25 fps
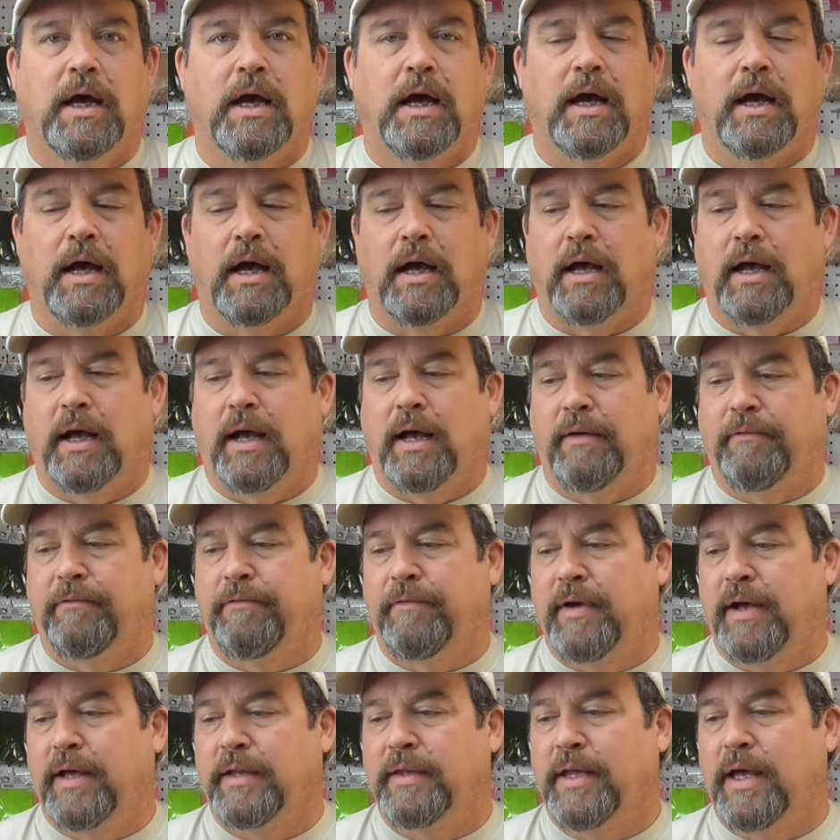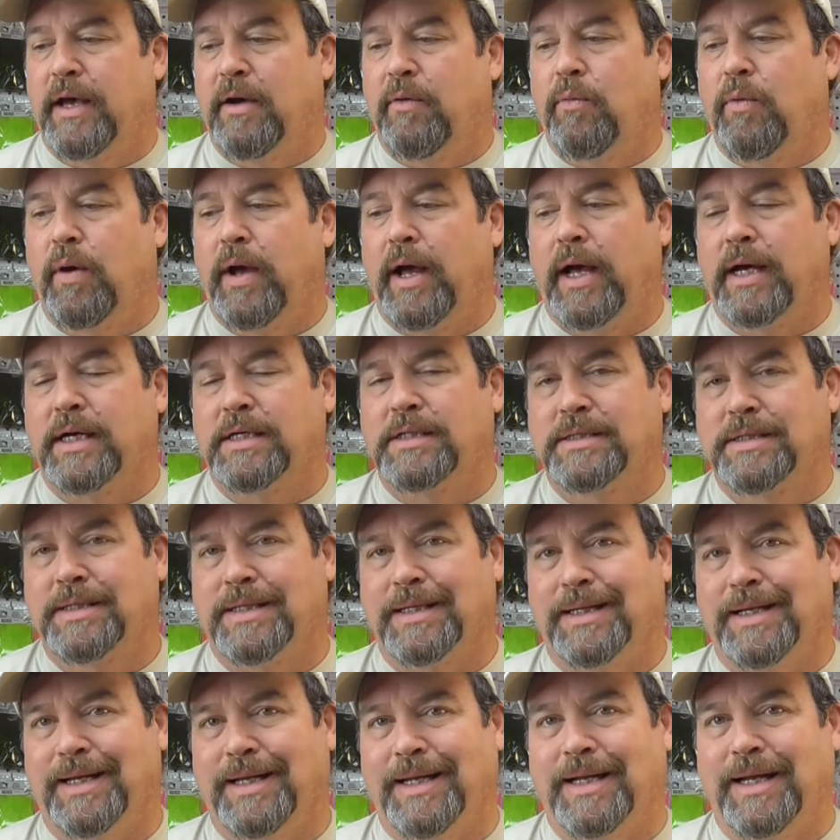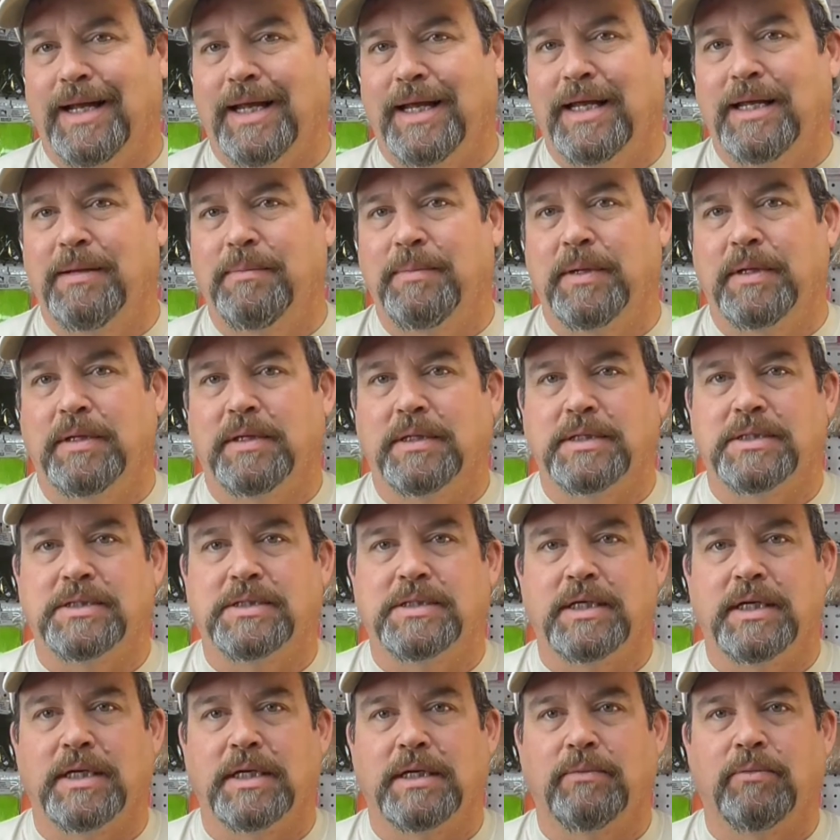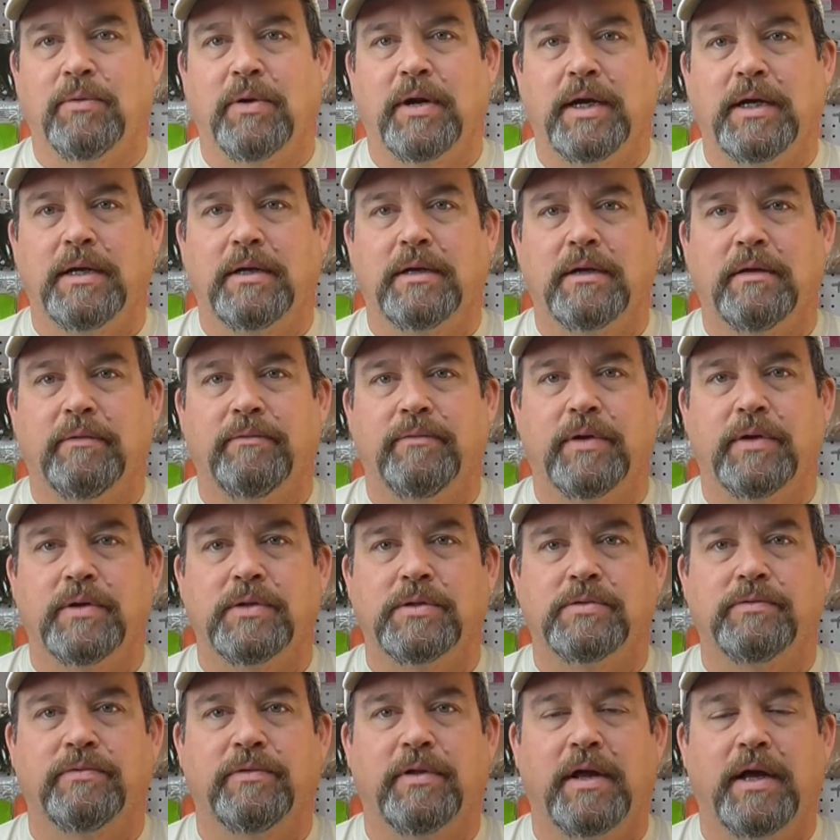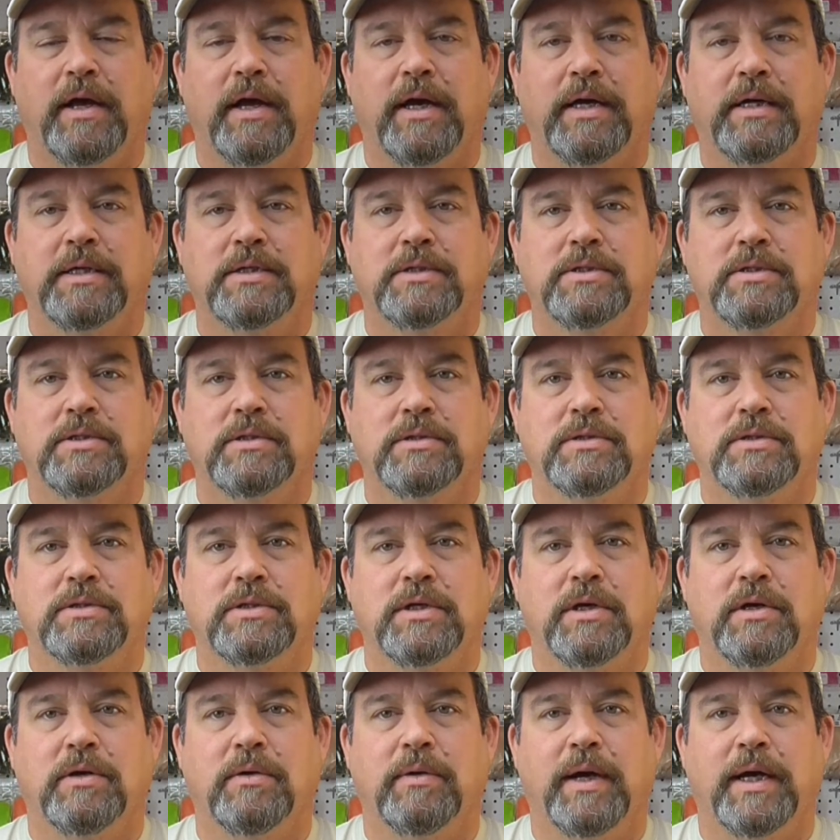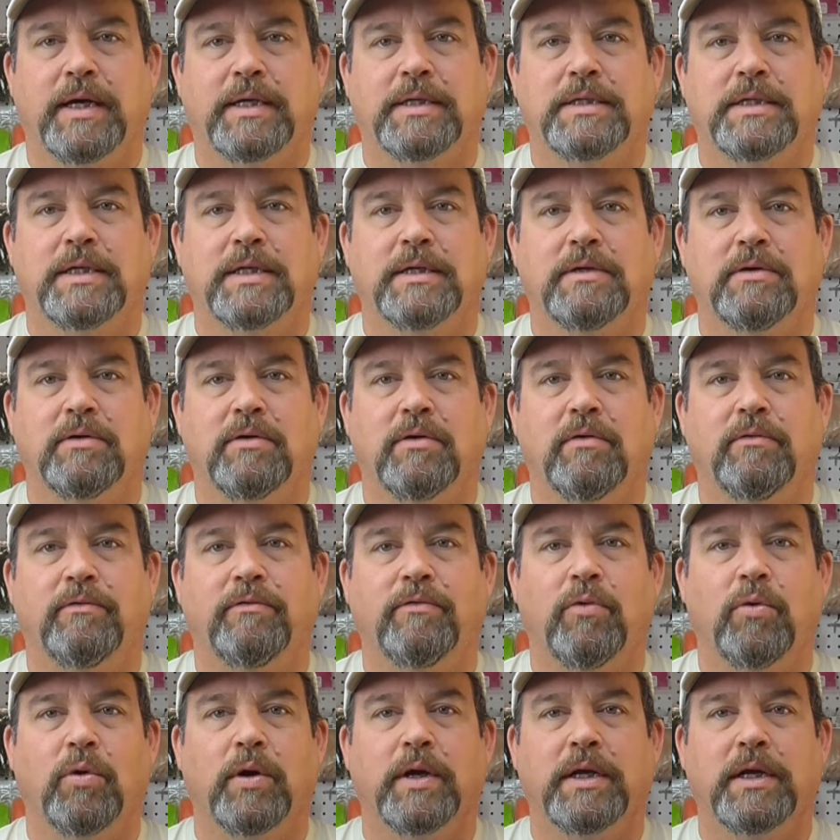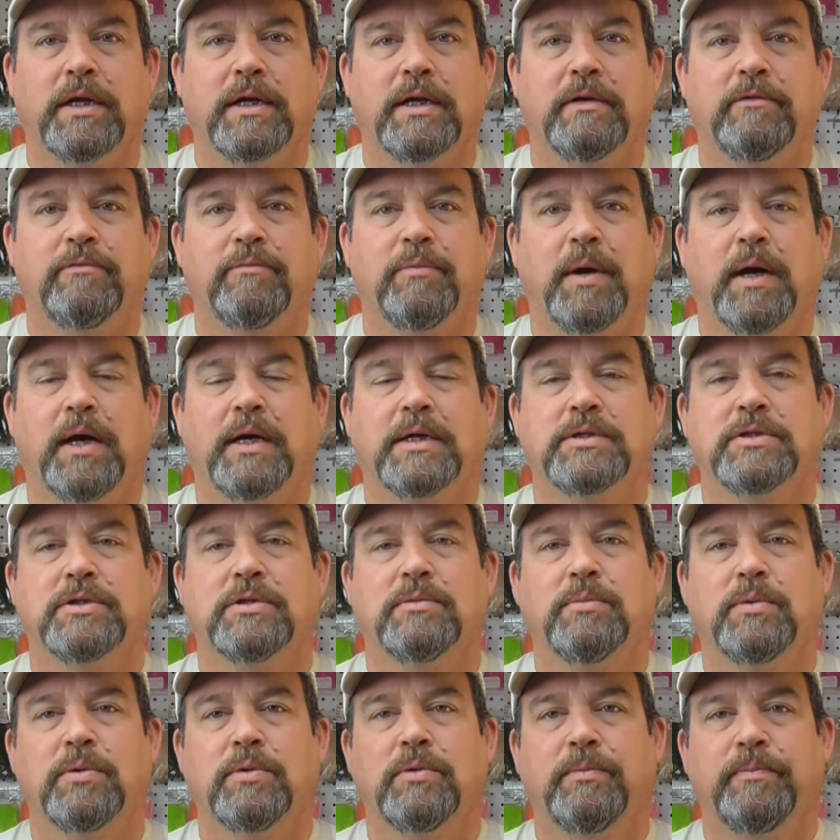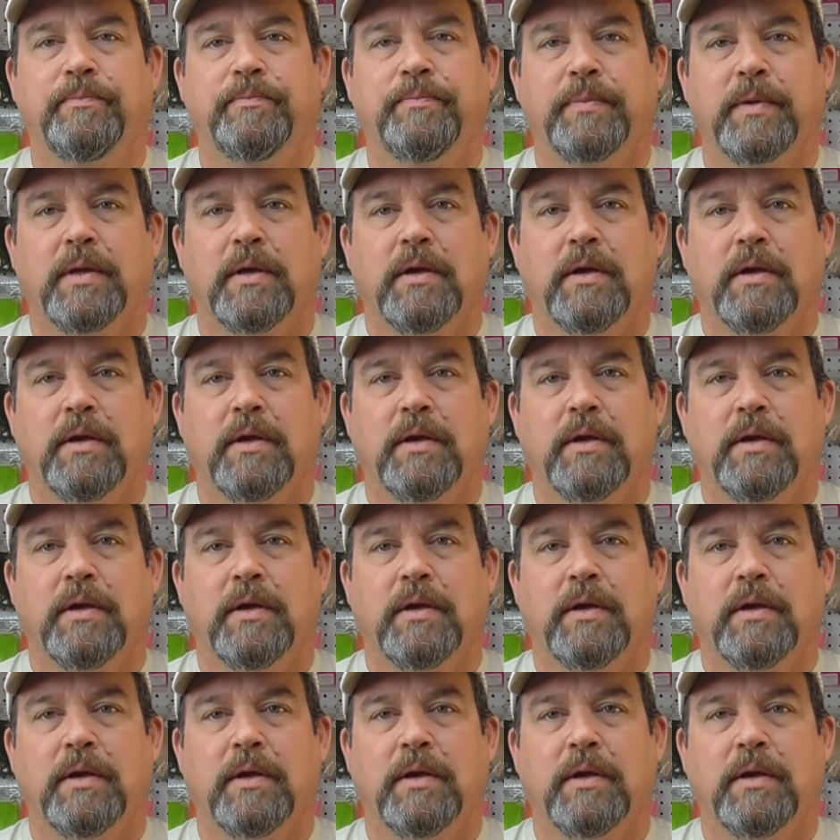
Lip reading: I find that wax can inhibit the sink rate of those flies, so I tend to avoid it if possible.